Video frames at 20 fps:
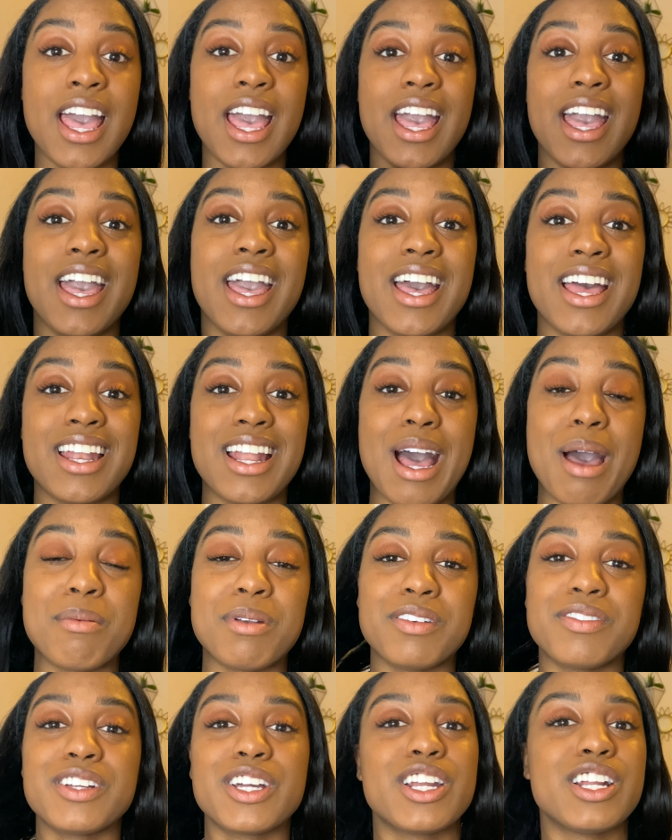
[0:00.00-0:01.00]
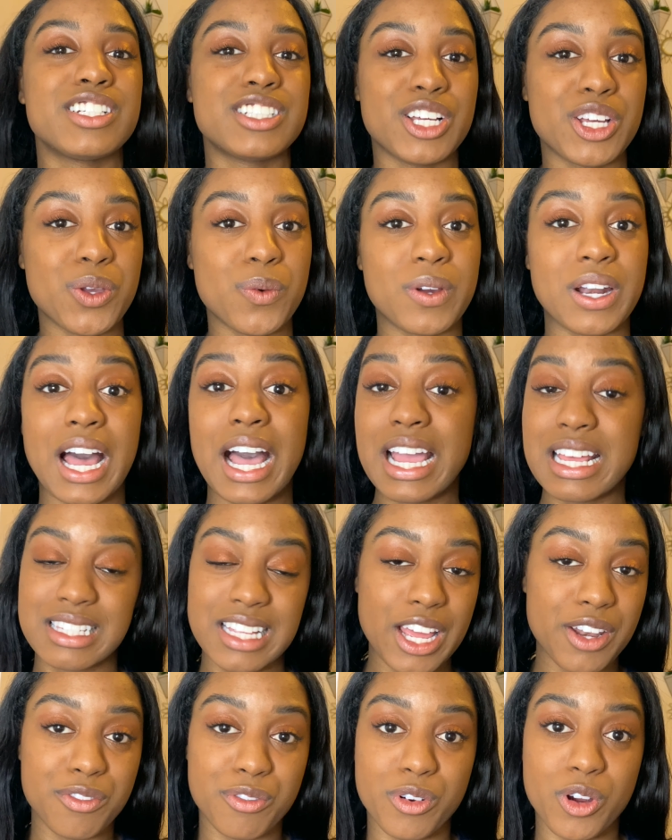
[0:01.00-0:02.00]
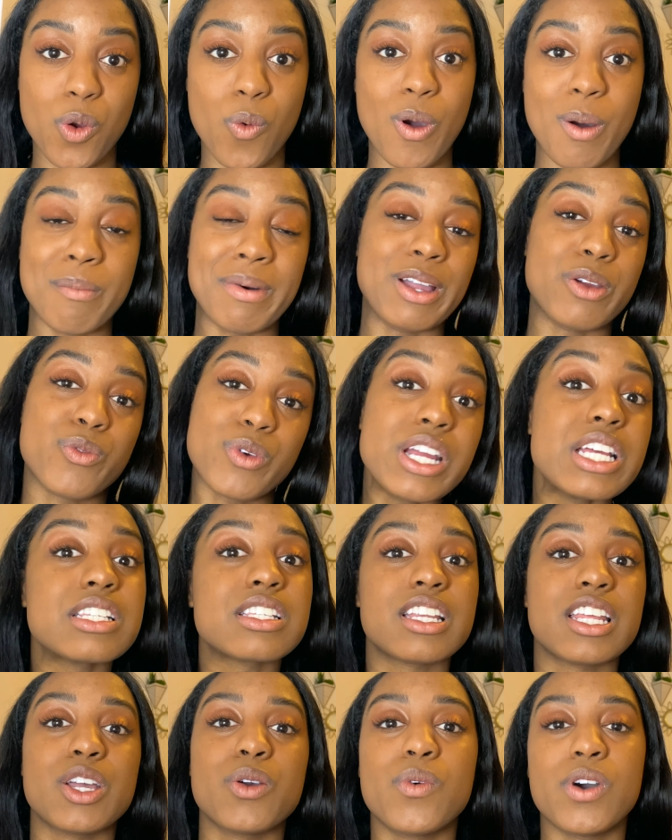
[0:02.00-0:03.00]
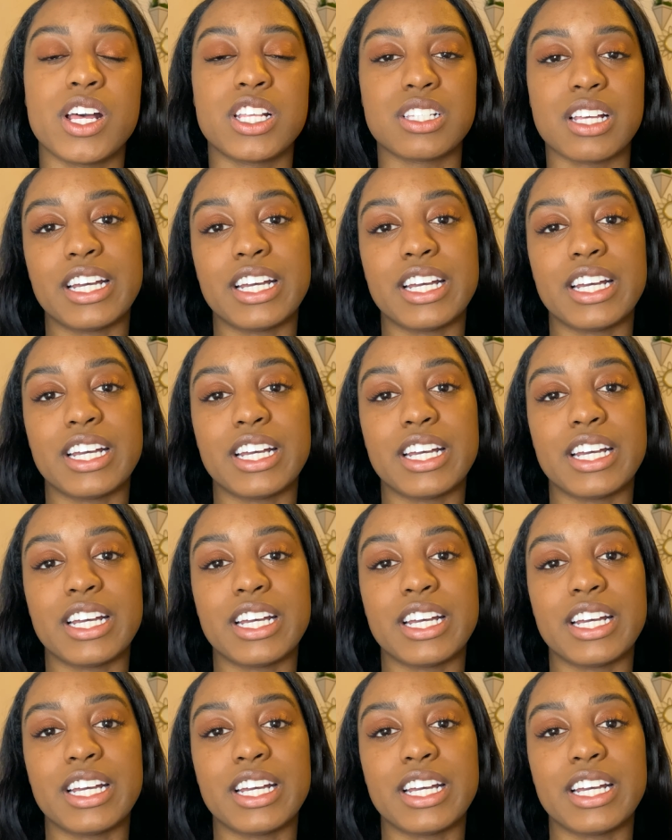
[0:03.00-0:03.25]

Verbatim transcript: and I'm definitely going to tell you what I signed for and what my reasoning was.